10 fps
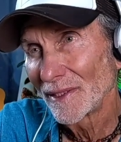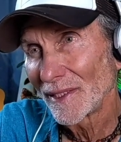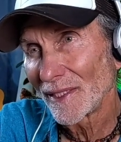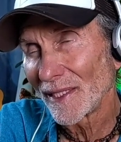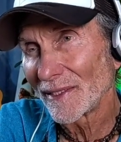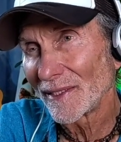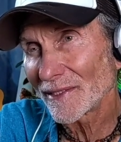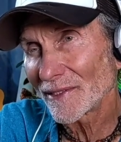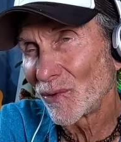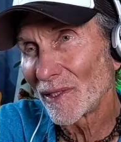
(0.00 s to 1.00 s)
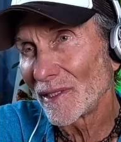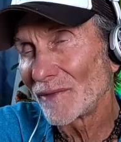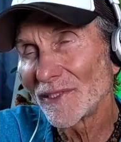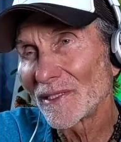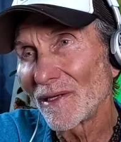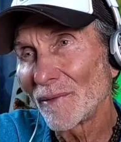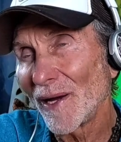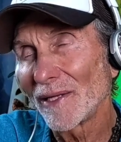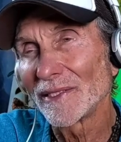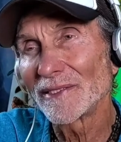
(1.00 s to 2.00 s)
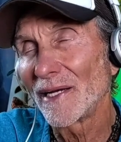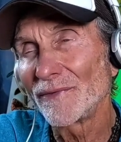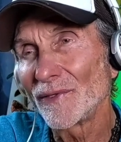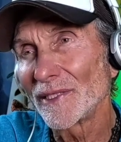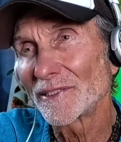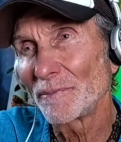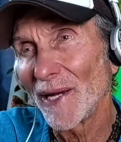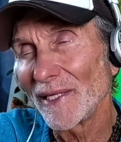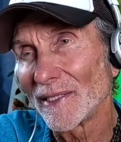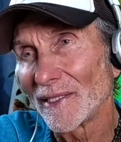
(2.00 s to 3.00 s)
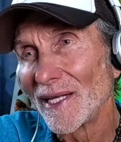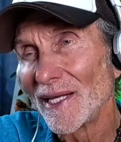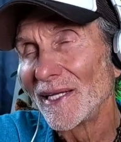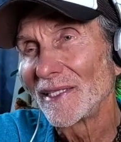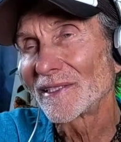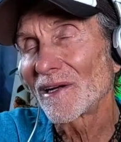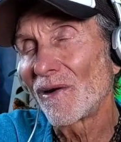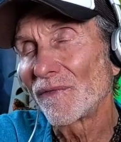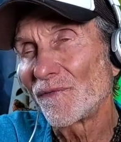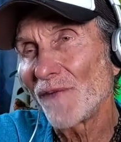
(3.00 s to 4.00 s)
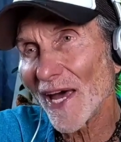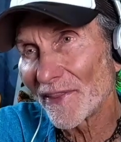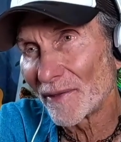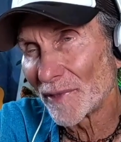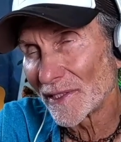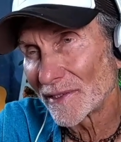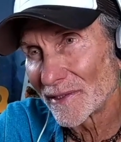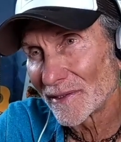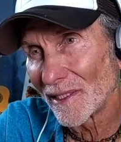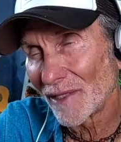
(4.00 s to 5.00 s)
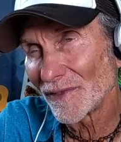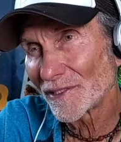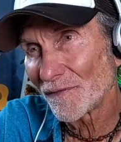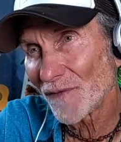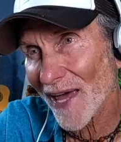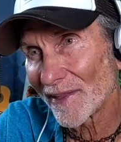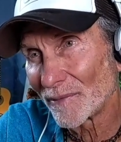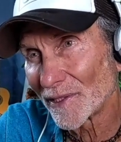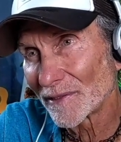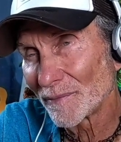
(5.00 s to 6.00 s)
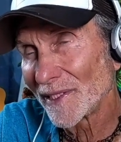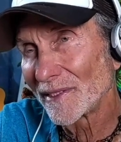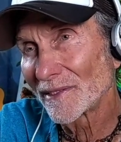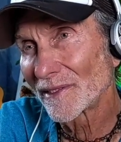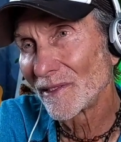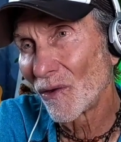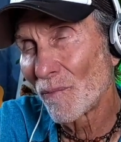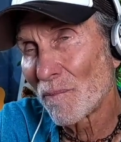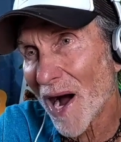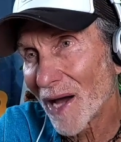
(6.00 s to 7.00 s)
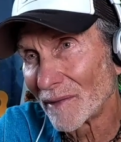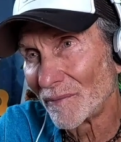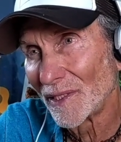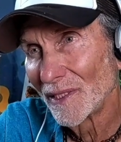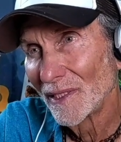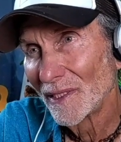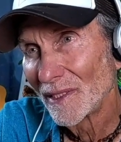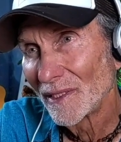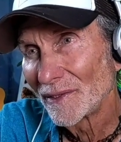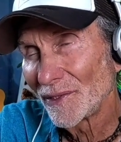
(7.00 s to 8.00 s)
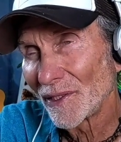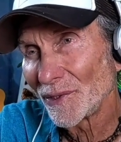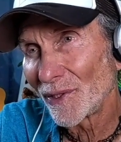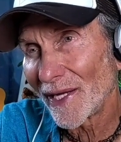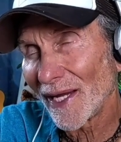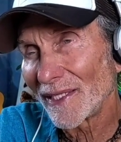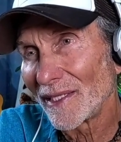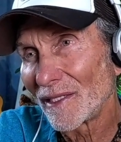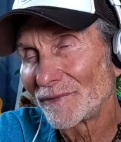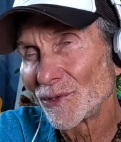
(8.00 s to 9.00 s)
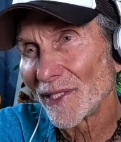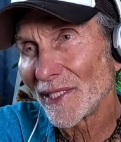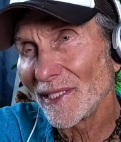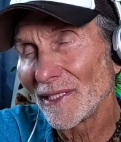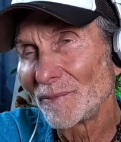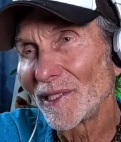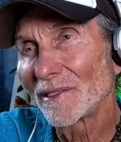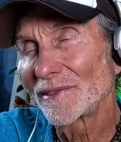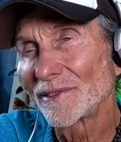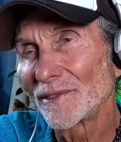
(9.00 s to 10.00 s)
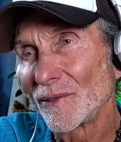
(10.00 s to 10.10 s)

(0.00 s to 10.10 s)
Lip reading: And that's what love is all about. It's ever expanding. It's called fathomless. Love is fathomless. I mean, there's no bottom. You can't love to the end because there's